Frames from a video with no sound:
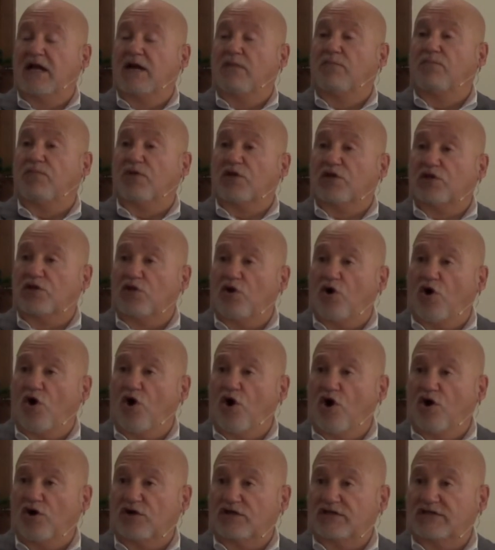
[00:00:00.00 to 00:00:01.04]

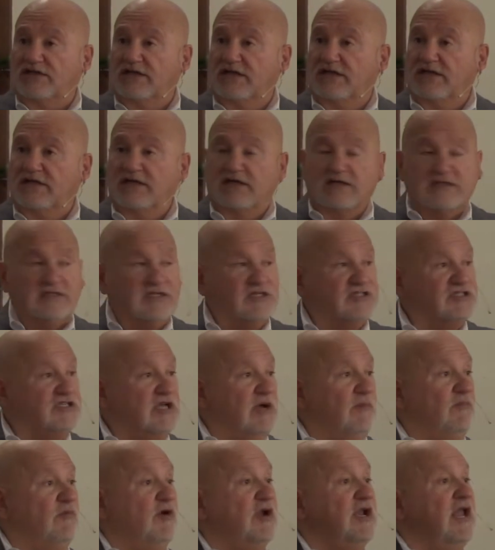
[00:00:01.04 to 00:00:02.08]
belonged to
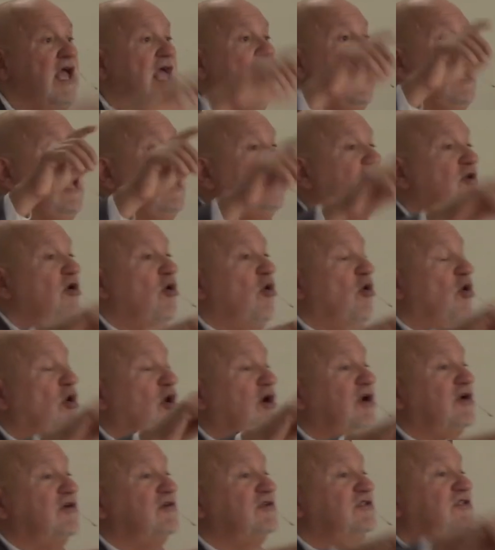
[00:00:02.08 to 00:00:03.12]
someone in
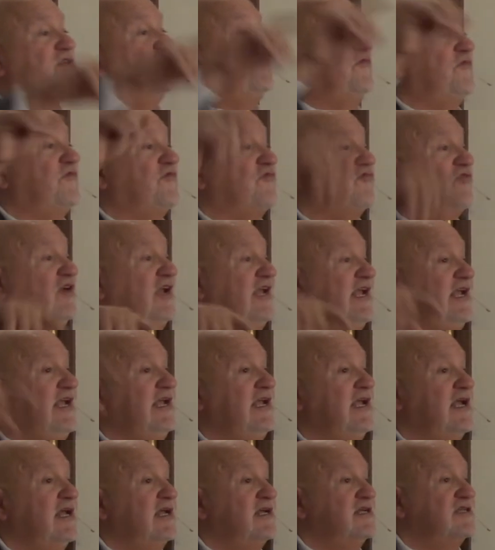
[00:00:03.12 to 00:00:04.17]
order to
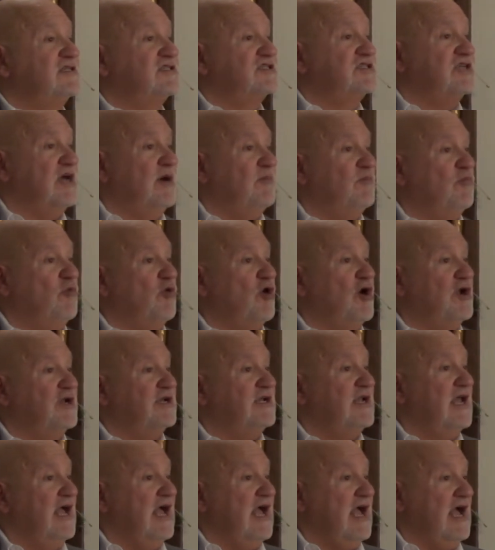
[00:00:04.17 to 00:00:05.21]
free
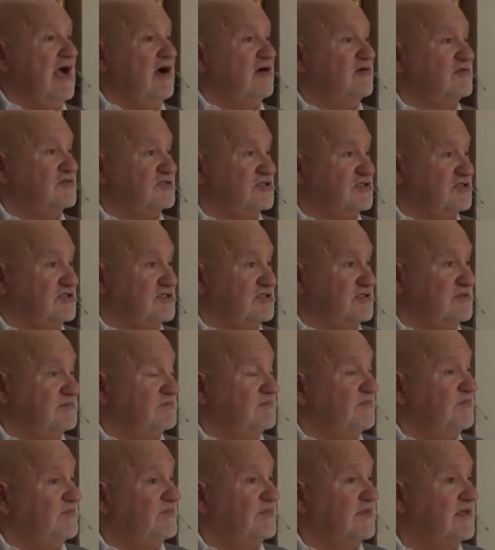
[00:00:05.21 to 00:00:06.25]
someone else.
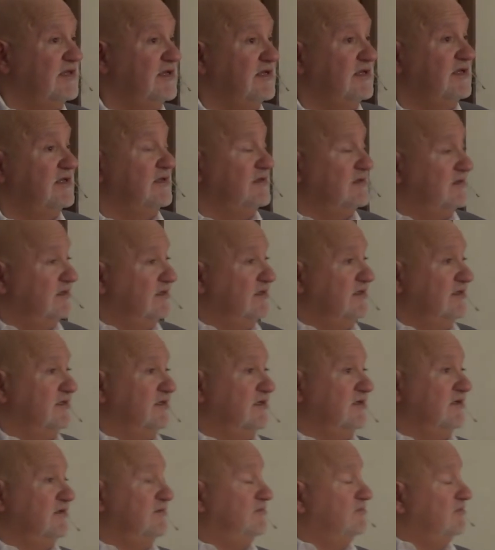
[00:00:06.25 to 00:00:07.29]

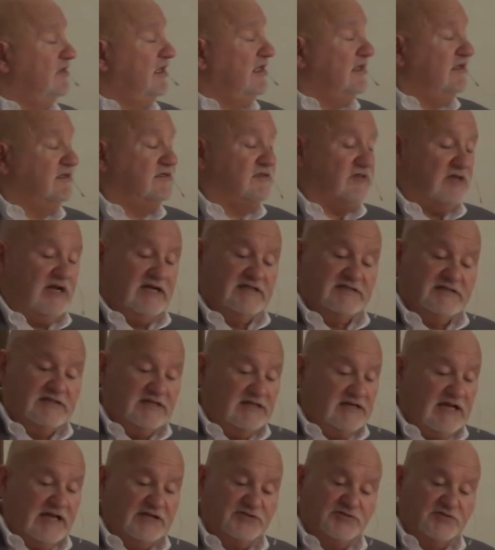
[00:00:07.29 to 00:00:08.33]
So that's an
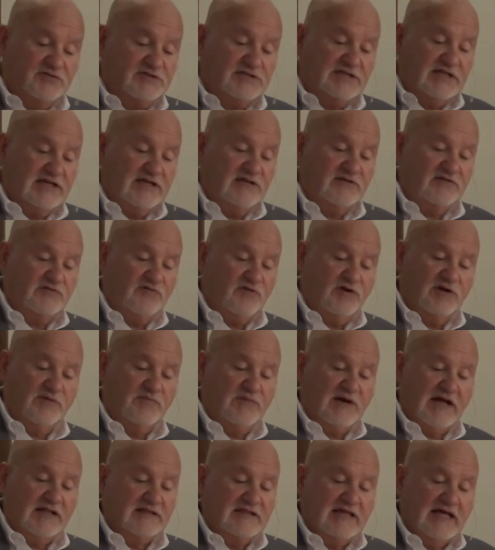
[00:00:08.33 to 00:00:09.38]
interesting thought
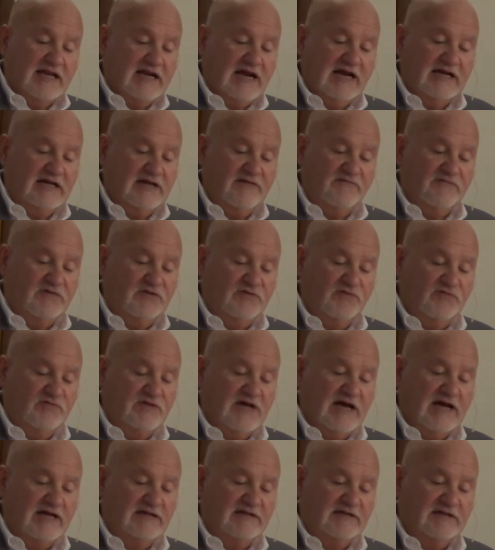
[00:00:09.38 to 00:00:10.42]
about that. I never knew
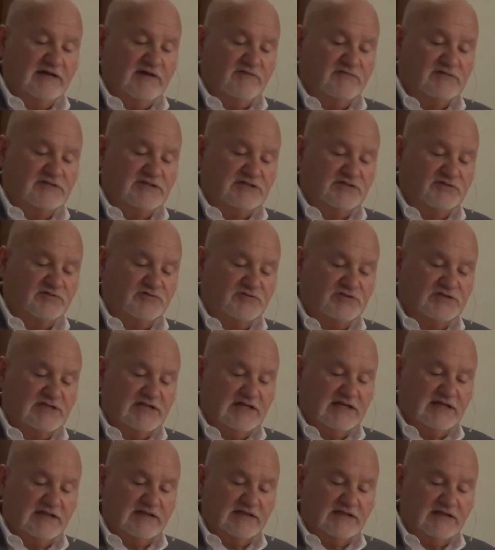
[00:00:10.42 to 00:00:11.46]
that. That was
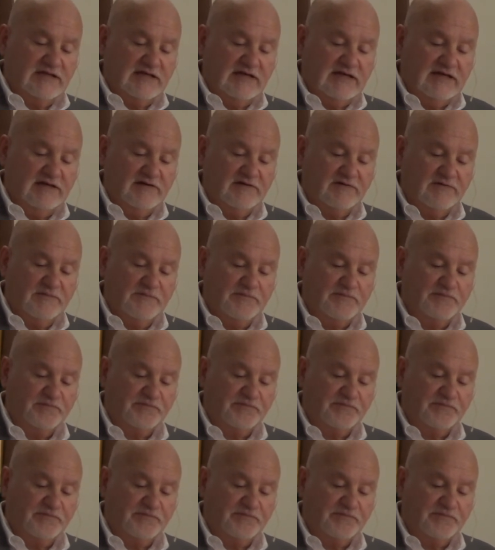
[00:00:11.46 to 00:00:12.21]
interesting to hear.